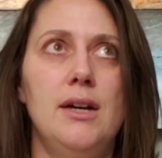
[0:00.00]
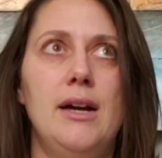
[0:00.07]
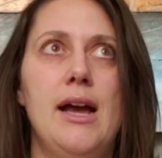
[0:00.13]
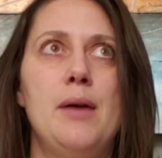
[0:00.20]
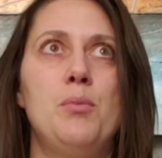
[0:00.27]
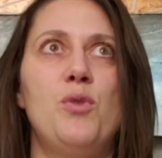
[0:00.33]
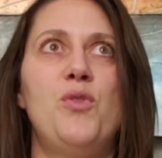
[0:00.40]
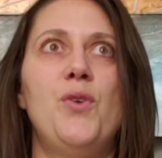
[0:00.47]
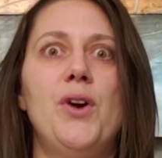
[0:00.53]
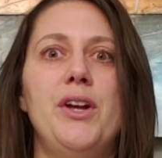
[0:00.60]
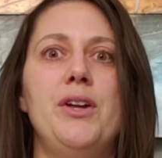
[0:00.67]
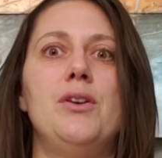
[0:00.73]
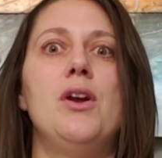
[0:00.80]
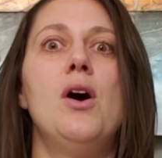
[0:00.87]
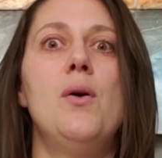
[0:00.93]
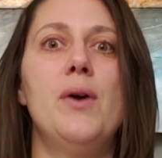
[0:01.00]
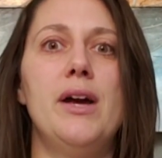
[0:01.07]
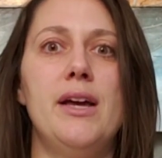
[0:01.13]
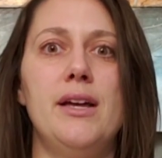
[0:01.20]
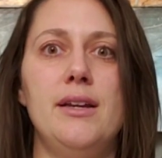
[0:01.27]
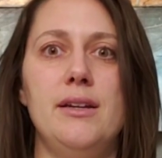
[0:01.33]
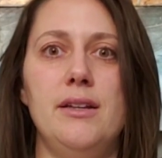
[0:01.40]
And before you know
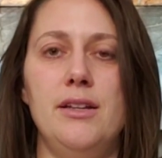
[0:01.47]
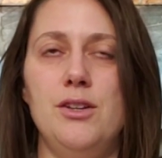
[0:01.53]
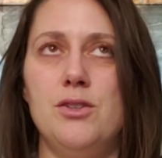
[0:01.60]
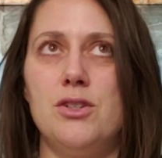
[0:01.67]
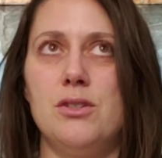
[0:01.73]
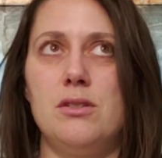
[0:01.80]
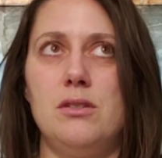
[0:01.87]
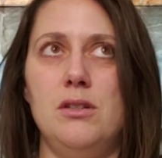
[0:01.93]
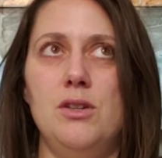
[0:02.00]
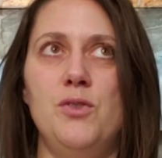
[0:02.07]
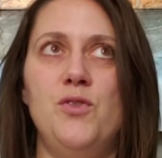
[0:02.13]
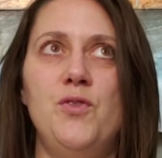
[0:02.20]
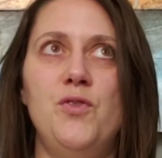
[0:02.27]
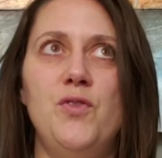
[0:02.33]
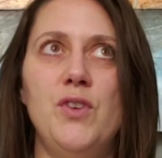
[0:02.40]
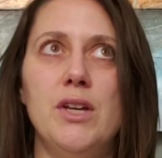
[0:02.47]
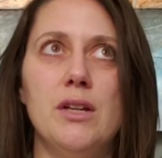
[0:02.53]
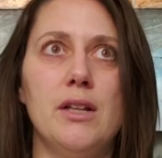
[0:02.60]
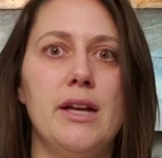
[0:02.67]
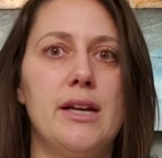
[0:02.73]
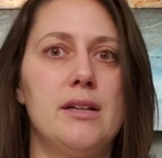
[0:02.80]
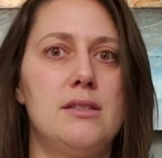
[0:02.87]
it, you feel
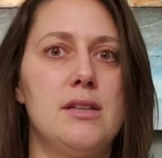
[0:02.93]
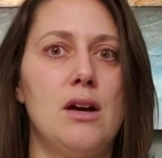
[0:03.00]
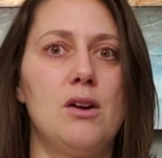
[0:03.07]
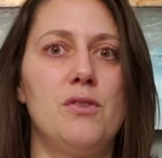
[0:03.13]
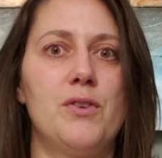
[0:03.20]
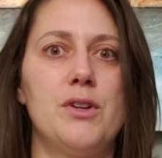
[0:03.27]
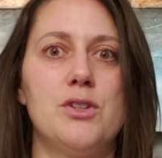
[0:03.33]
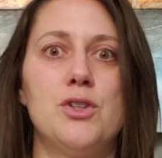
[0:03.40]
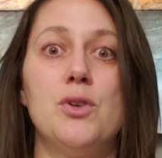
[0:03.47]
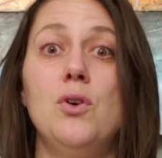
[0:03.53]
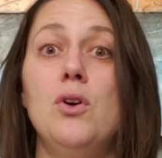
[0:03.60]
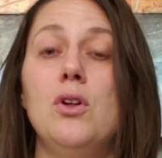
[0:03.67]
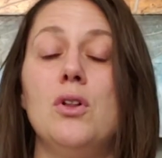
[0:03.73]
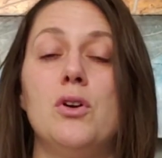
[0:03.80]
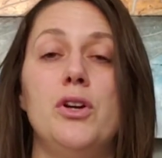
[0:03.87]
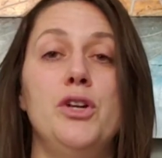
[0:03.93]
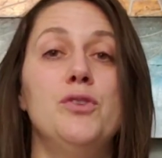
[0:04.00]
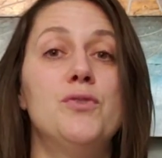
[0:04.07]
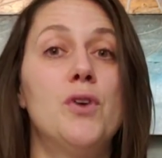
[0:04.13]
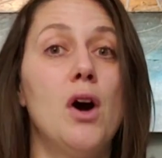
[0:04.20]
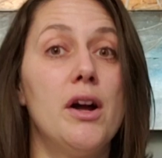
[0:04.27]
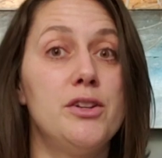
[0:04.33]
like it's out of control, or
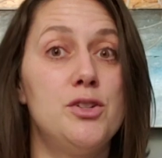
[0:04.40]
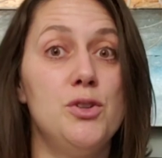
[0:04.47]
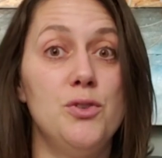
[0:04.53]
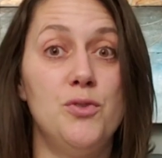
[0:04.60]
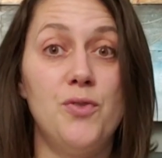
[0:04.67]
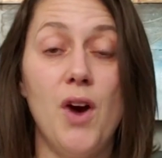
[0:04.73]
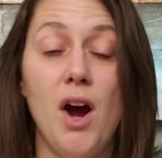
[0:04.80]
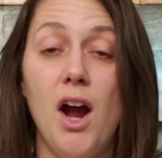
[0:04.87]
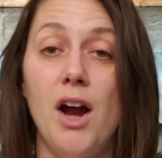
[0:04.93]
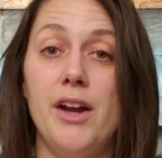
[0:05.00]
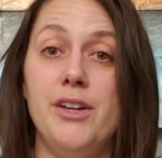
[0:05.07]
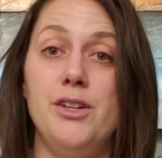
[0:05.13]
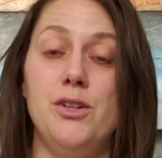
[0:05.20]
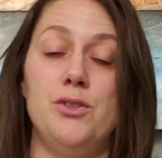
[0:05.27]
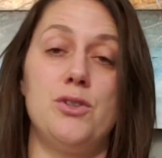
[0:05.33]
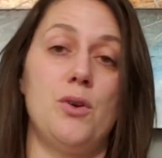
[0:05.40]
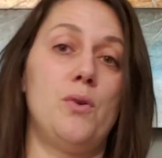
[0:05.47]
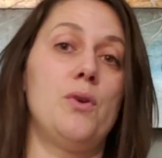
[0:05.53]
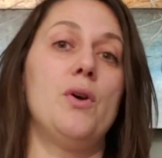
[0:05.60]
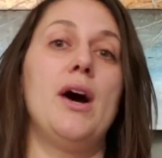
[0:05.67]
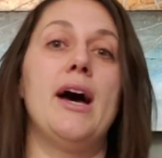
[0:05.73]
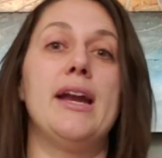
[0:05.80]
you've gone too far and you don't
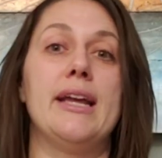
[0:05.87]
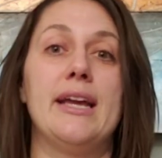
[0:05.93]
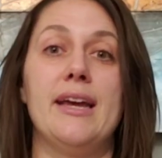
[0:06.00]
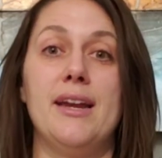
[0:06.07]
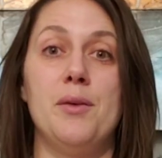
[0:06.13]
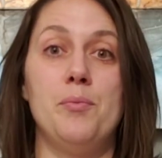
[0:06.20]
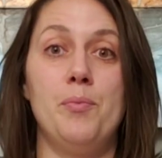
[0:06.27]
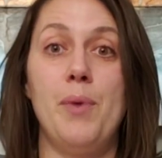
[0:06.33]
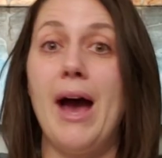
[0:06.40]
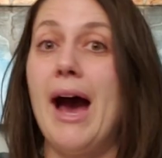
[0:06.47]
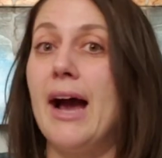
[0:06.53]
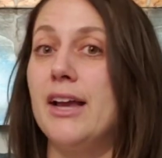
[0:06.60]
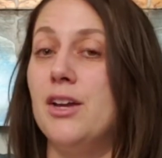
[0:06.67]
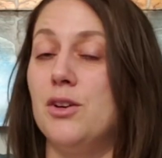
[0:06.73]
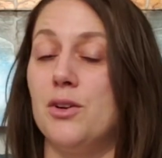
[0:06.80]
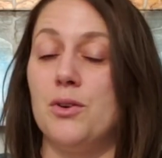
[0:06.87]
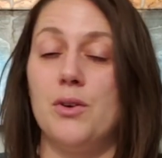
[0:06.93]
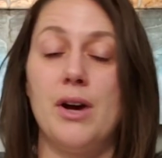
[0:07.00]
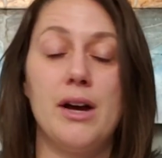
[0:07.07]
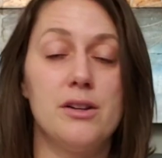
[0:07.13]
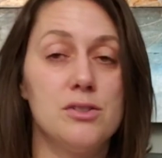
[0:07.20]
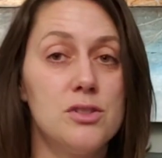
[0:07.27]
know how to get it back. You don't know
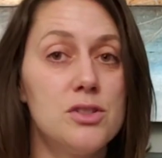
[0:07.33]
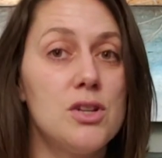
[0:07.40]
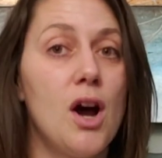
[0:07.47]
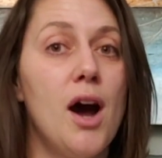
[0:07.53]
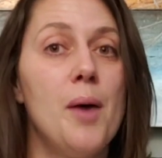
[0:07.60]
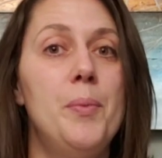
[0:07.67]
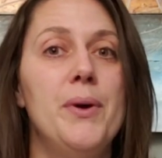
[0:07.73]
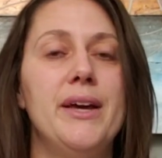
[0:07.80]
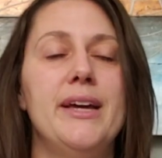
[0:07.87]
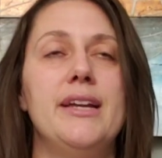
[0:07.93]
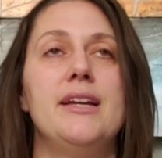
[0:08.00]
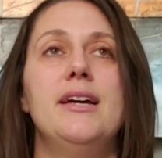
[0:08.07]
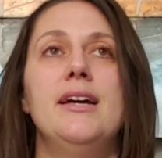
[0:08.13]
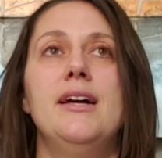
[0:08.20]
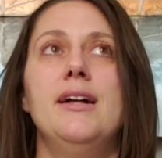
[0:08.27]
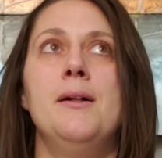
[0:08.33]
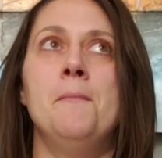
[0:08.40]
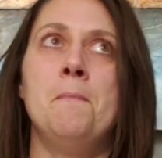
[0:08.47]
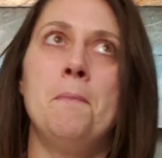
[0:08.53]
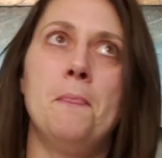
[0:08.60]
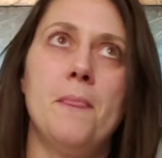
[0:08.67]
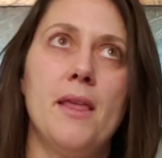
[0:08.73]
how to stop it.
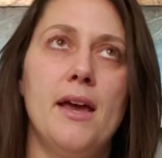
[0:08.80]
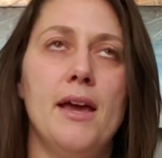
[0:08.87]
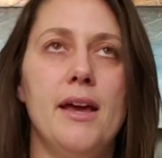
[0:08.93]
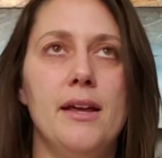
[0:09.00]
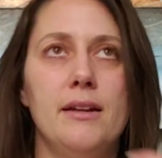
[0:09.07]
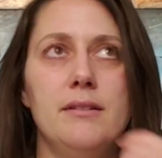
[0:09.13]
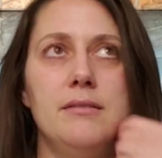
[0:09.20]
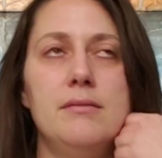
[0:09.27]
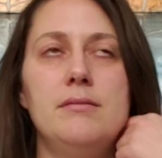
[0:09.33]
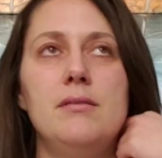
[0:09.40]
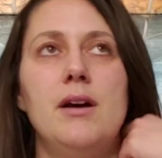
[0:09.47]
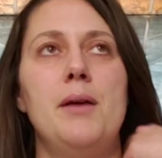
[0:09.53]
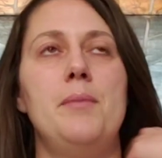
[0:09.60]
And I